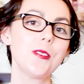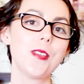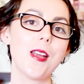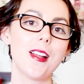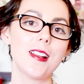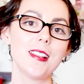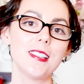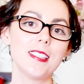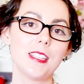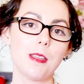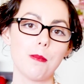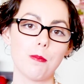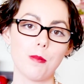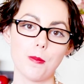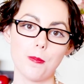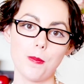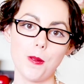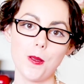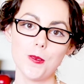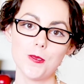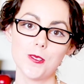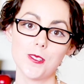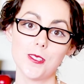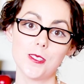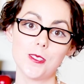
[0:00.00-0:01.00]
Darcy
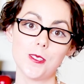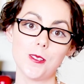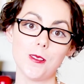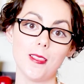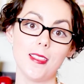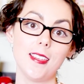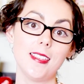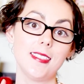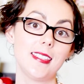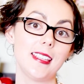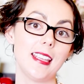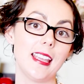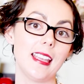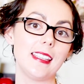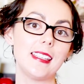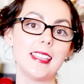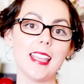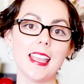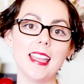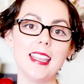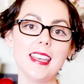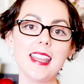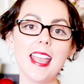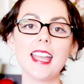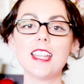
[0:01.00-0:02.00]
proposes to Lizzie
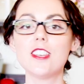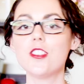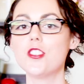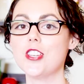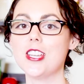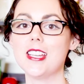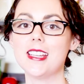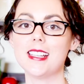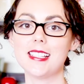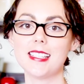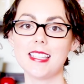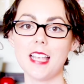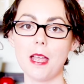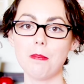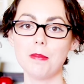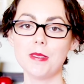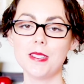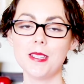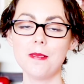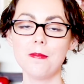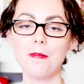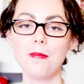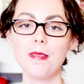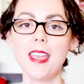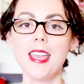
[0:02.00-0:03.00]
again and she accepts
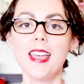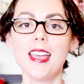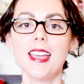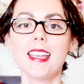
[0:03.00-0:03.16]
him,